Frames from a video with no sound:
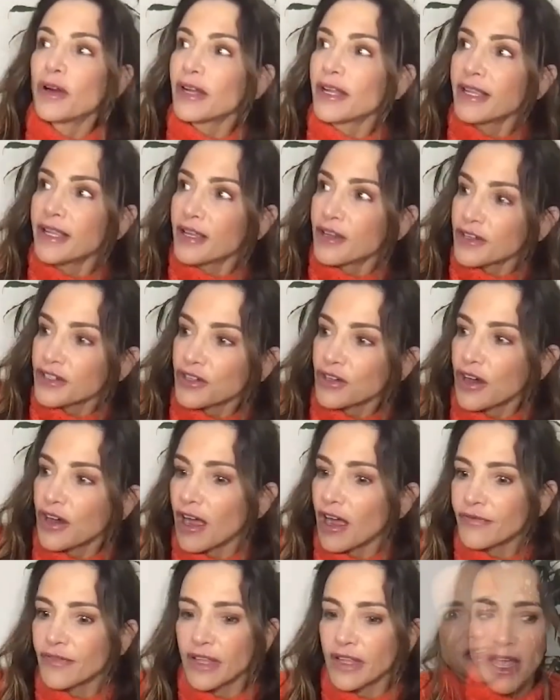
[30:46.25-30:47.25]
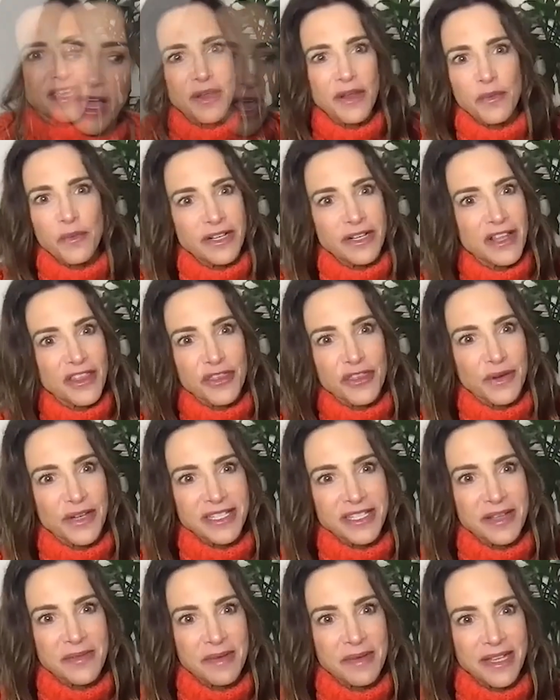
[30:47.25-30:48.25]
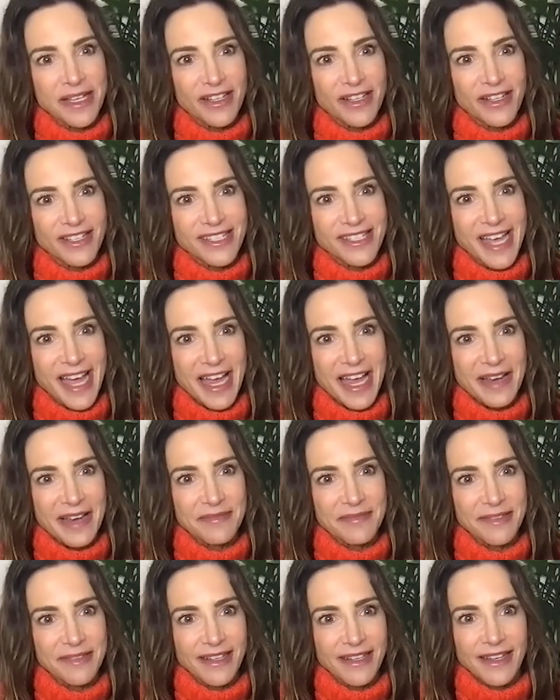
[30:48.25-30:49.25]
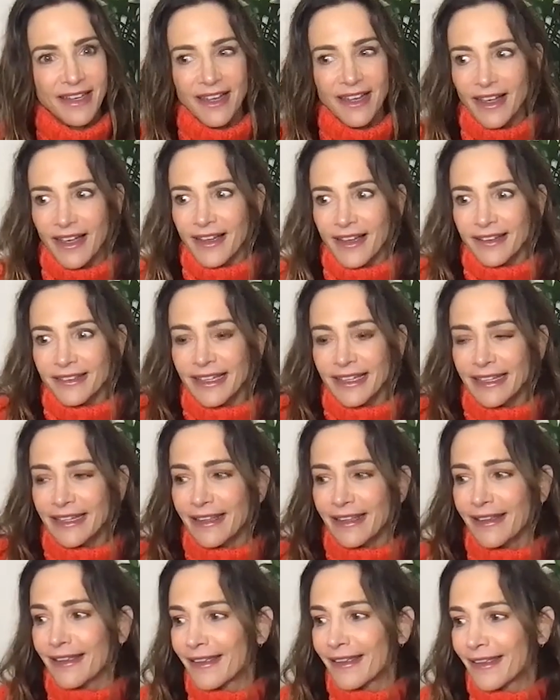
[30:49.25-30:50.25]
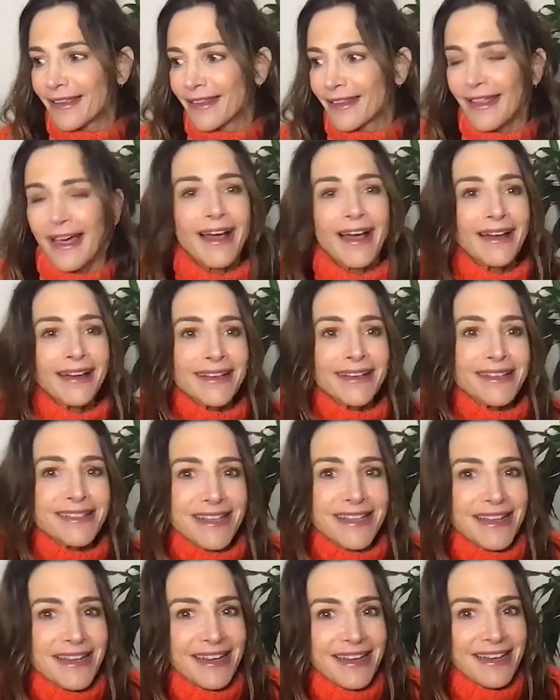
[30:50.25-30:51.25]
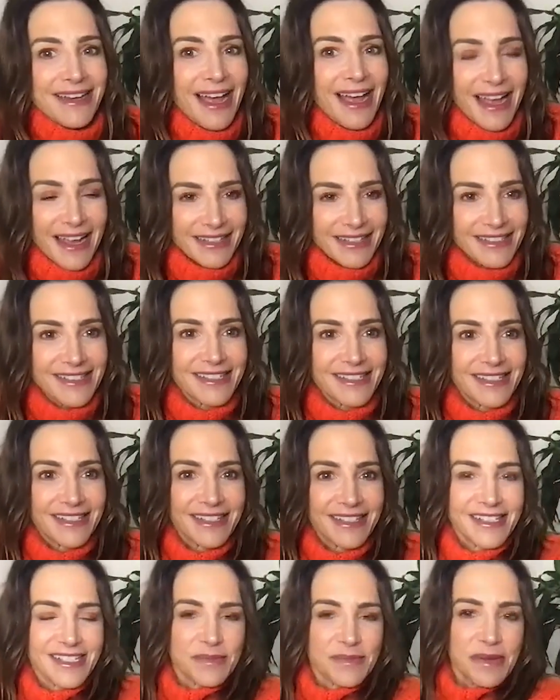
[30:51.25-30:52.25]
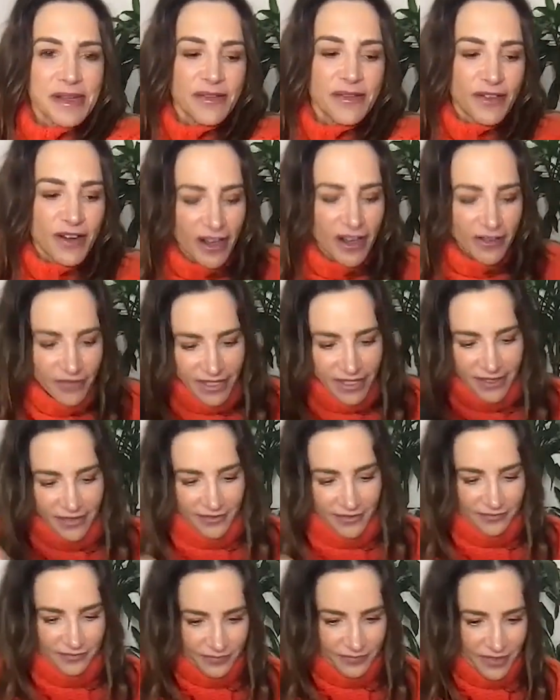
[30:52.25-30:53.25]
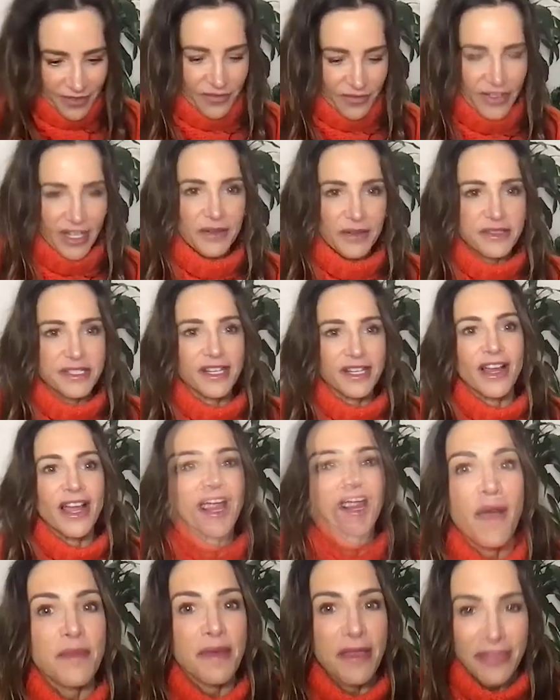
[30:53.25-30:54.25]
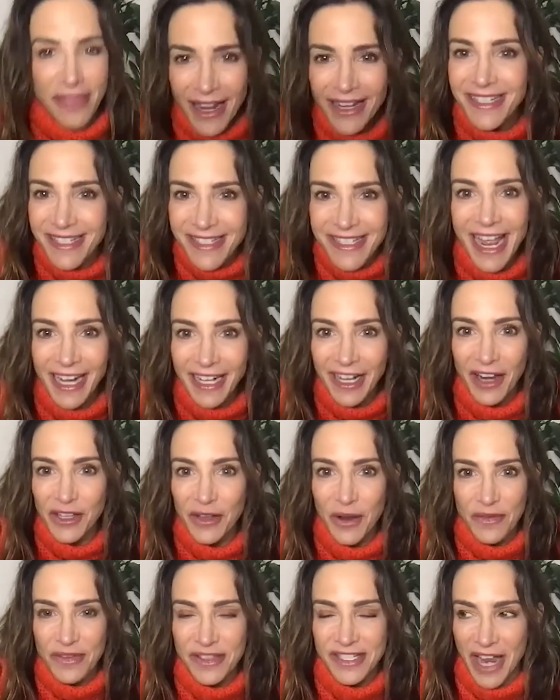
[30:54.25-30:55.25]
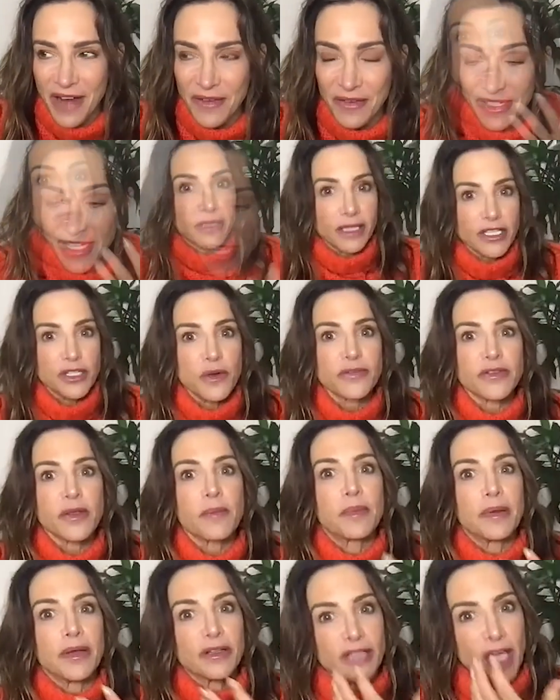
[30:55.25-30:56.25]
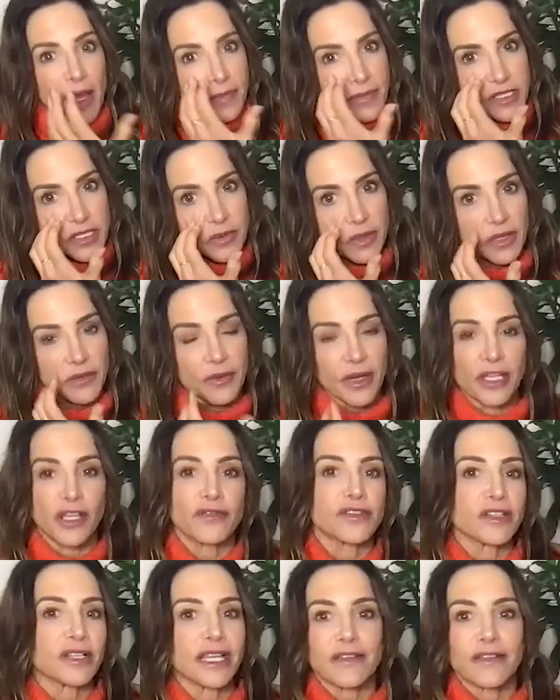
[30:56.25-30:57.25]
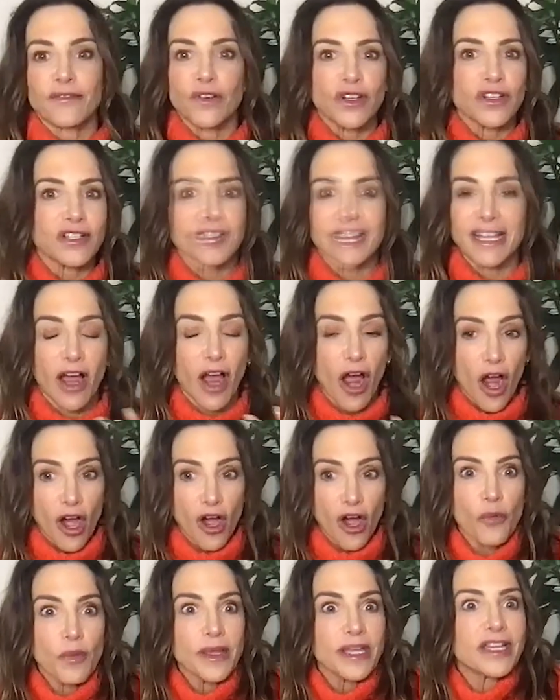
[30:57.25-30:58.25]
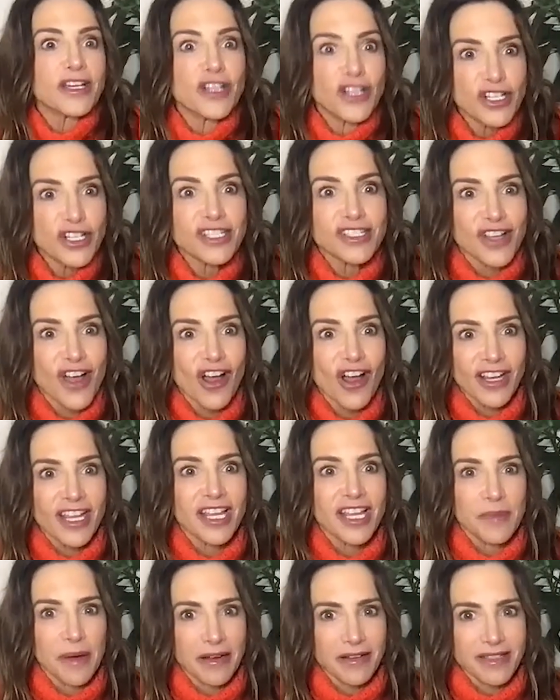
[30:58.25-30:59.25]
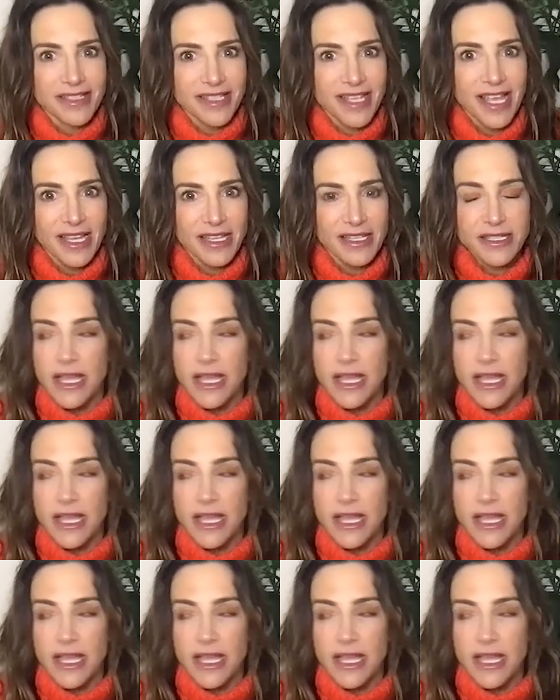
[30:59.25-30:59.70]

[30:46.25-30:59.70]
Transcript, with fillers: Here's your coffee. Wouldn't a threesome be a good time? Like, that is not, speaking of coffee, forgot I was here. That is not how you have these conversations. You have to build up to it, right? You have to like first say, like, are we good talking about sex?